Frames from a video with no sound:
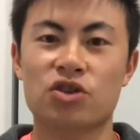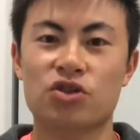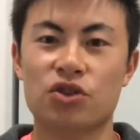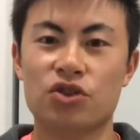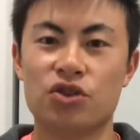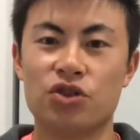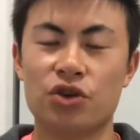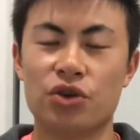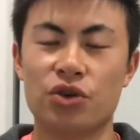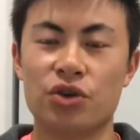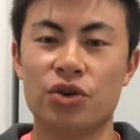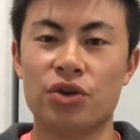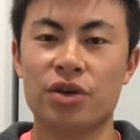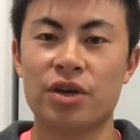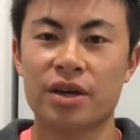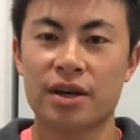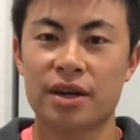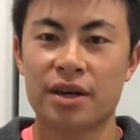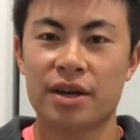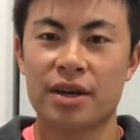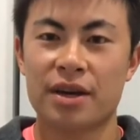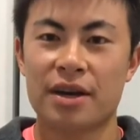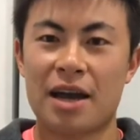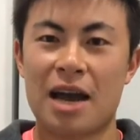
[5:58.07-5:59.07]
should
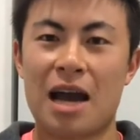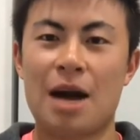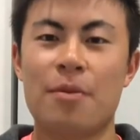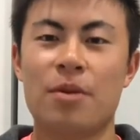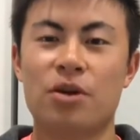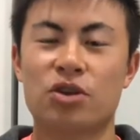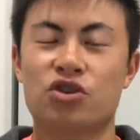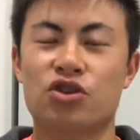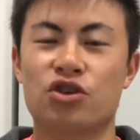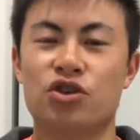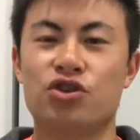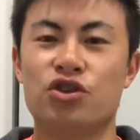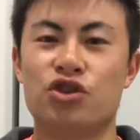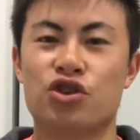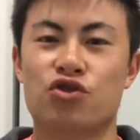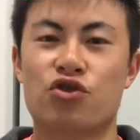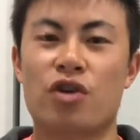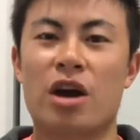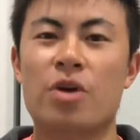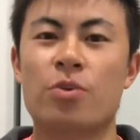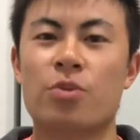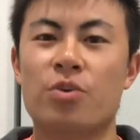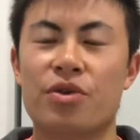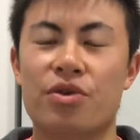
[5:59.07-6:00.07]
you
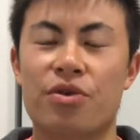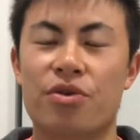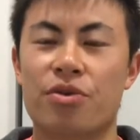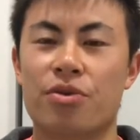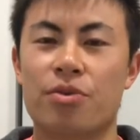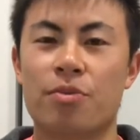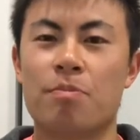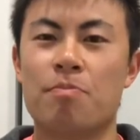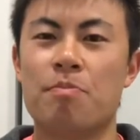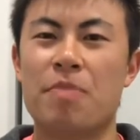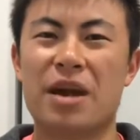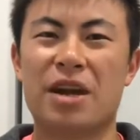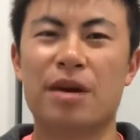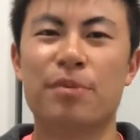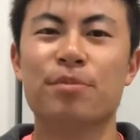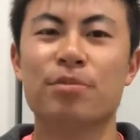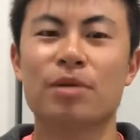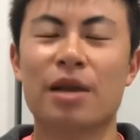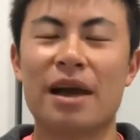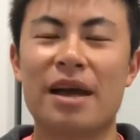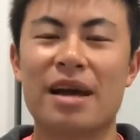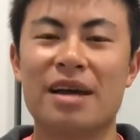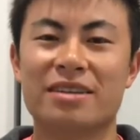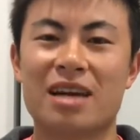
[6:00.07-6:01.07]
train with better
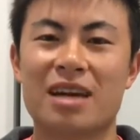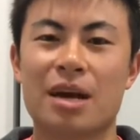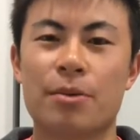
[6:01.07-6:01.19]
players?